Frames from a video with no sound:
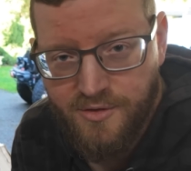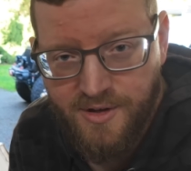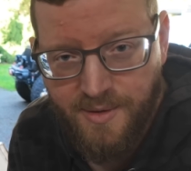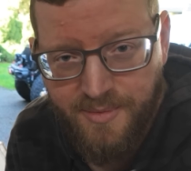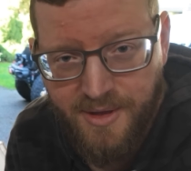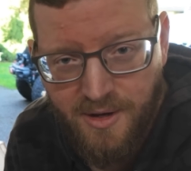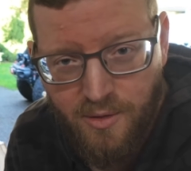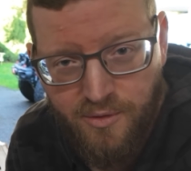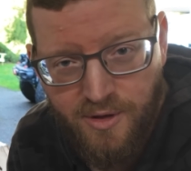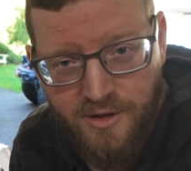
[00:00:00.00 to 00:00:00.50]

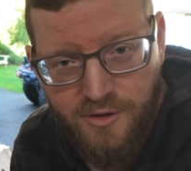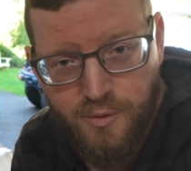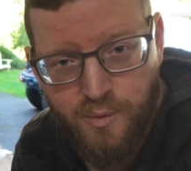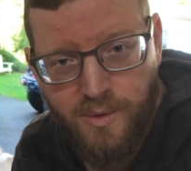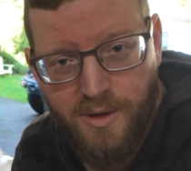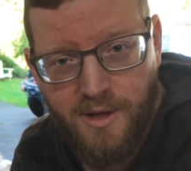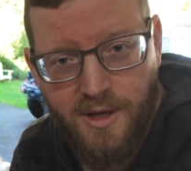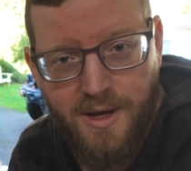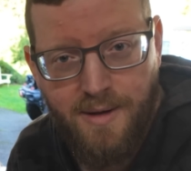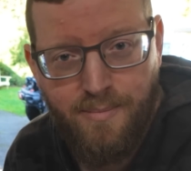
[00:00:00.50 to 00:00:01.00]
Something that's
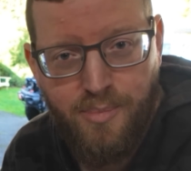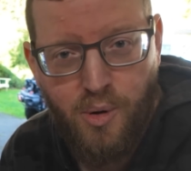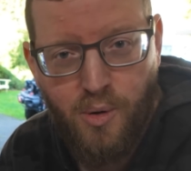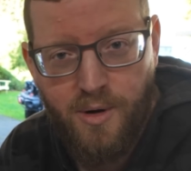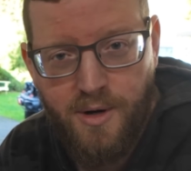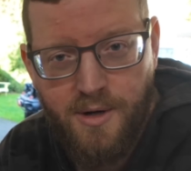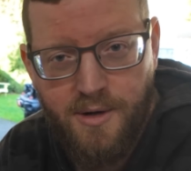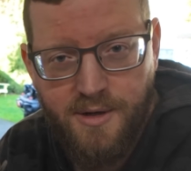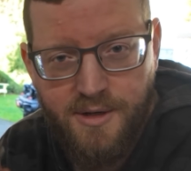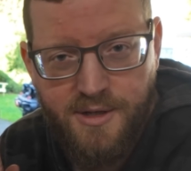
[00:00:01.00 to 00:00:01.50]
really
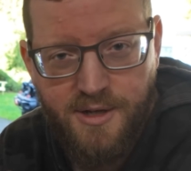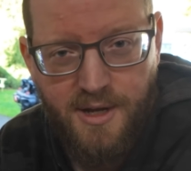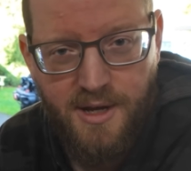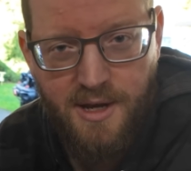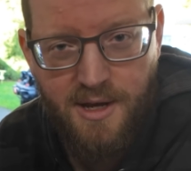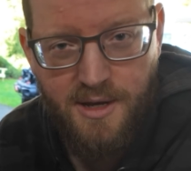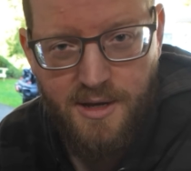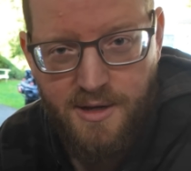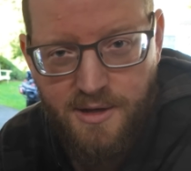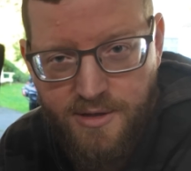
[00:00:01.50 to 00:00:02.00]
important
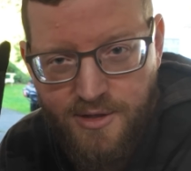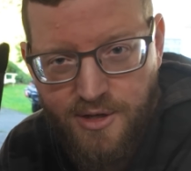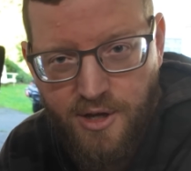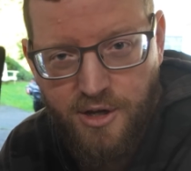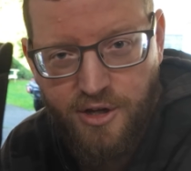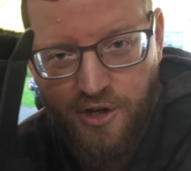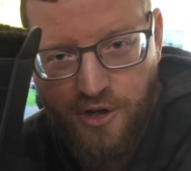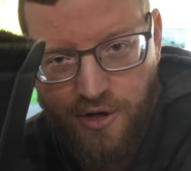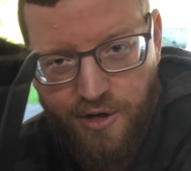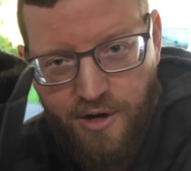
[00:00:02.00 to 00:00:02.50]
is
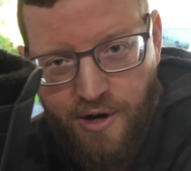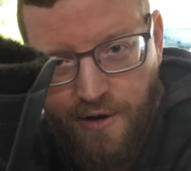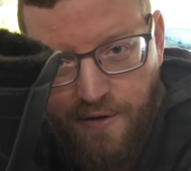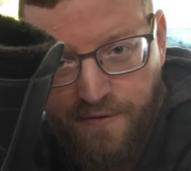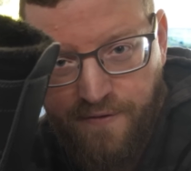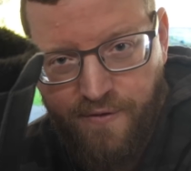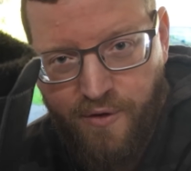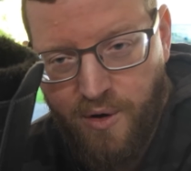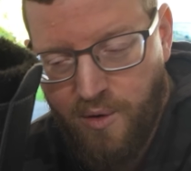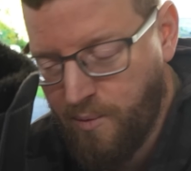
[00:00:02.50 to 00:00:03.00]
good
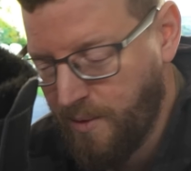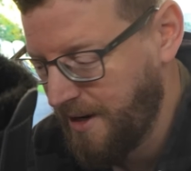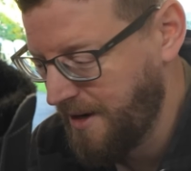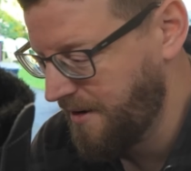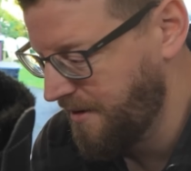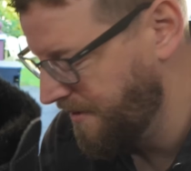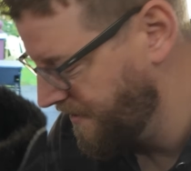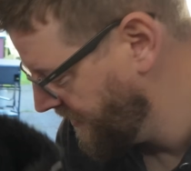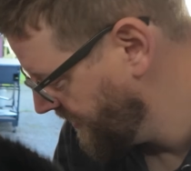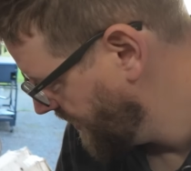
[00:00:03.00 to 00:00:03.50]

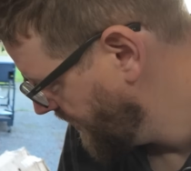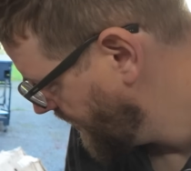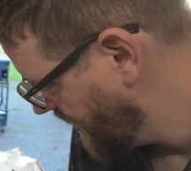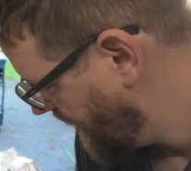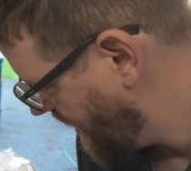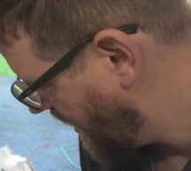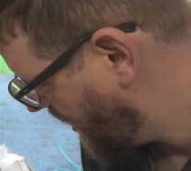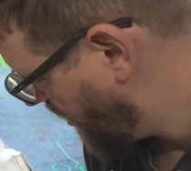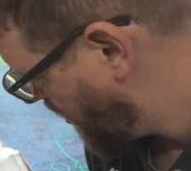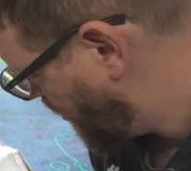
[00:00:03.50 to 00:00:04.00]
footwear.
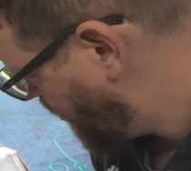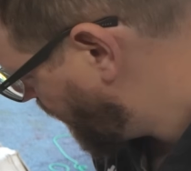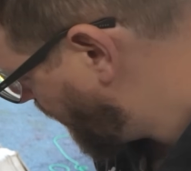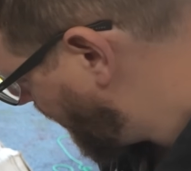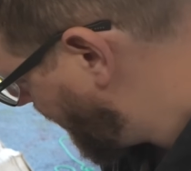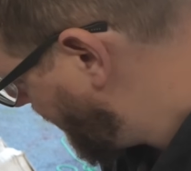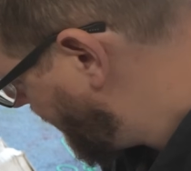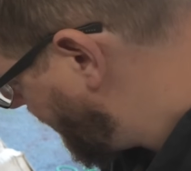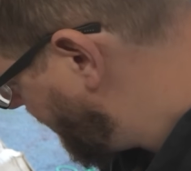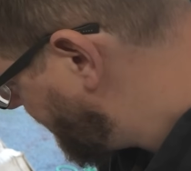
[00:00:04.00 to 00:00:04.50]
Now,
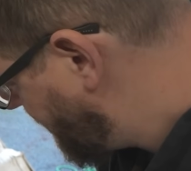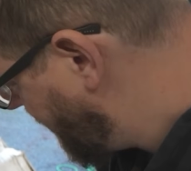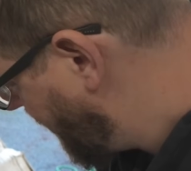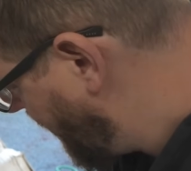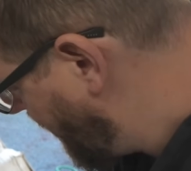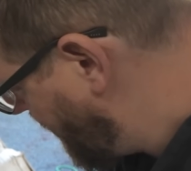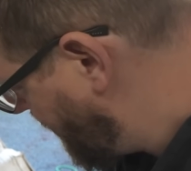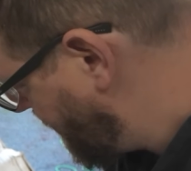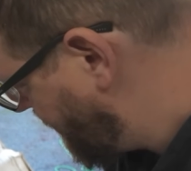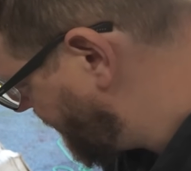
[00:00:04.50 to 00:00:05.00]
I
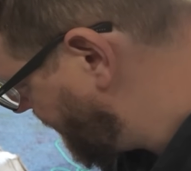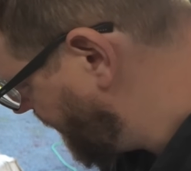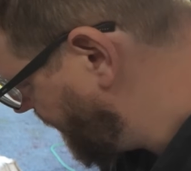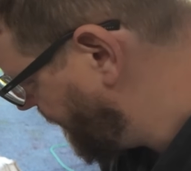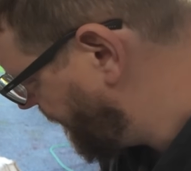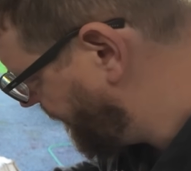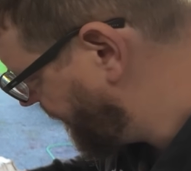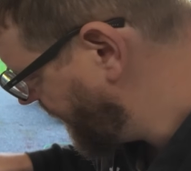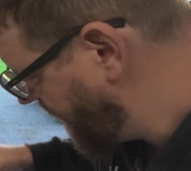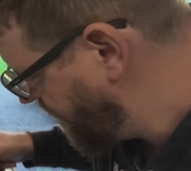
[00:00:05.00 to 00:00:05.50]
tend to
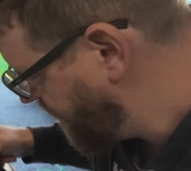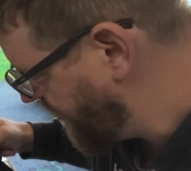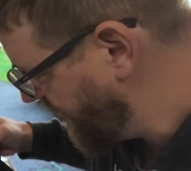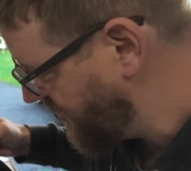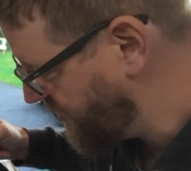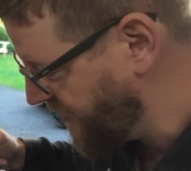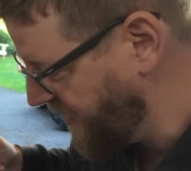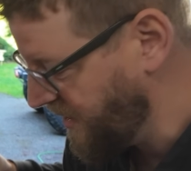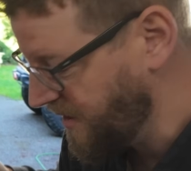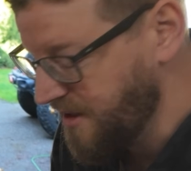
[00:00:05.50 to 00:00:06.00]
flip
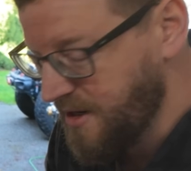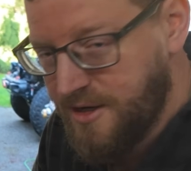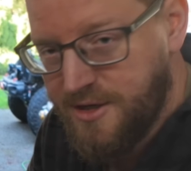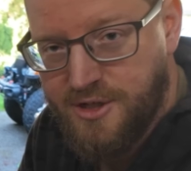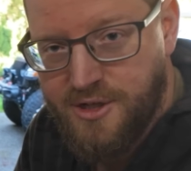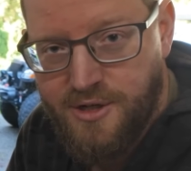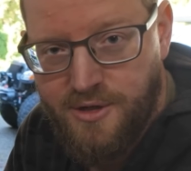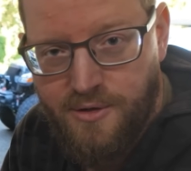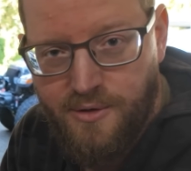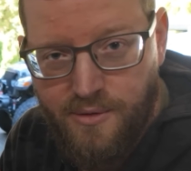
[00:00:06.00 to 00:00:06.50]
between
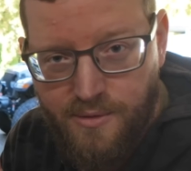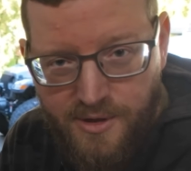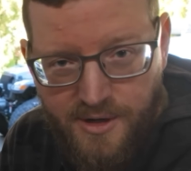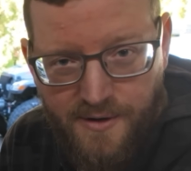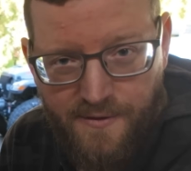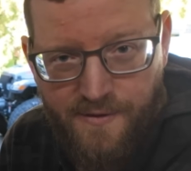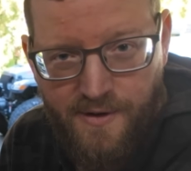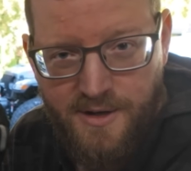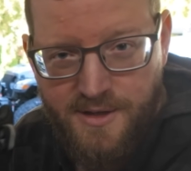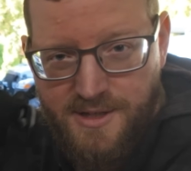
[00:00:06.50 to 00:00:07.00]
two
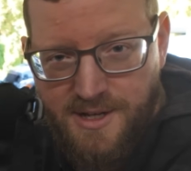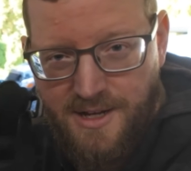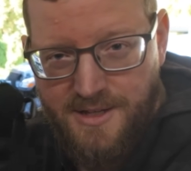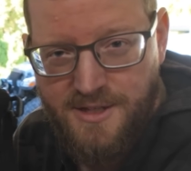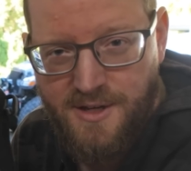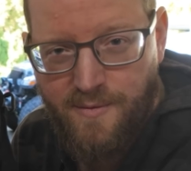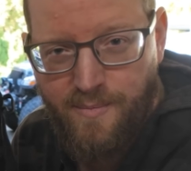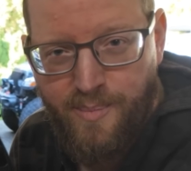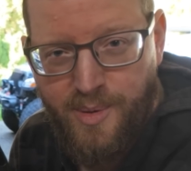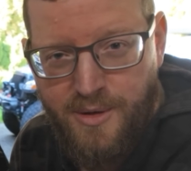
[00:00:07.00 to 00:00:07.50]
different
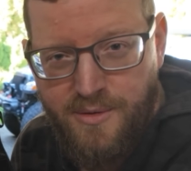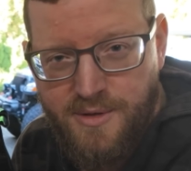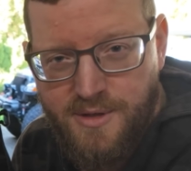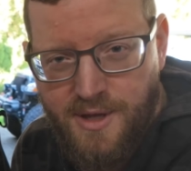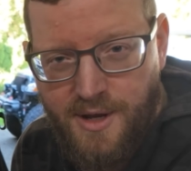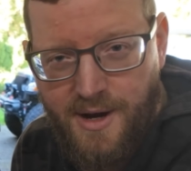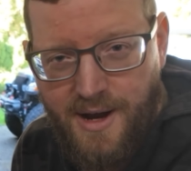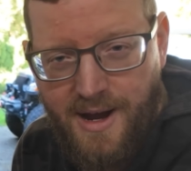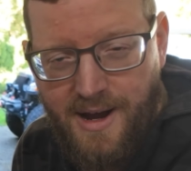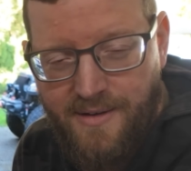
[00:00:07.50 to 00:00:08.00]
sets of boots
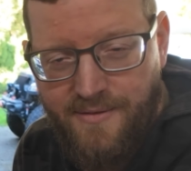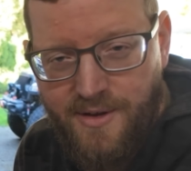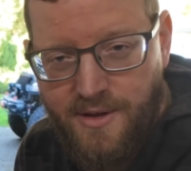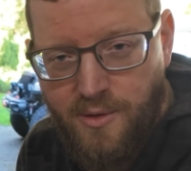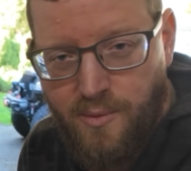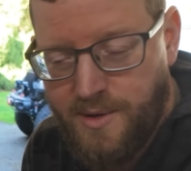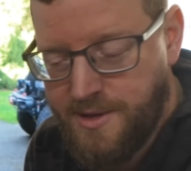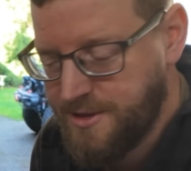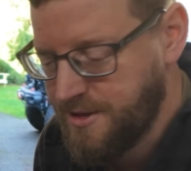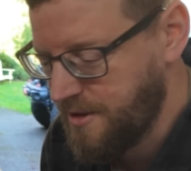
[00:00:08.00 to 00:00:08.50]
that I have in
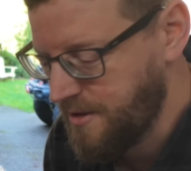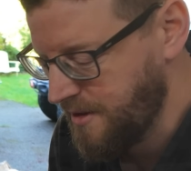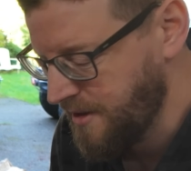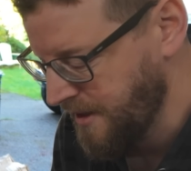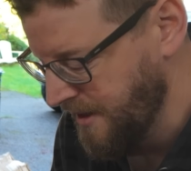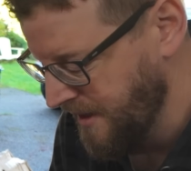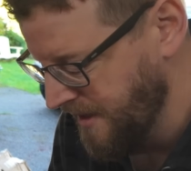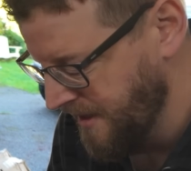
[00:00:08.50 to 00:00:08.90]
the winter.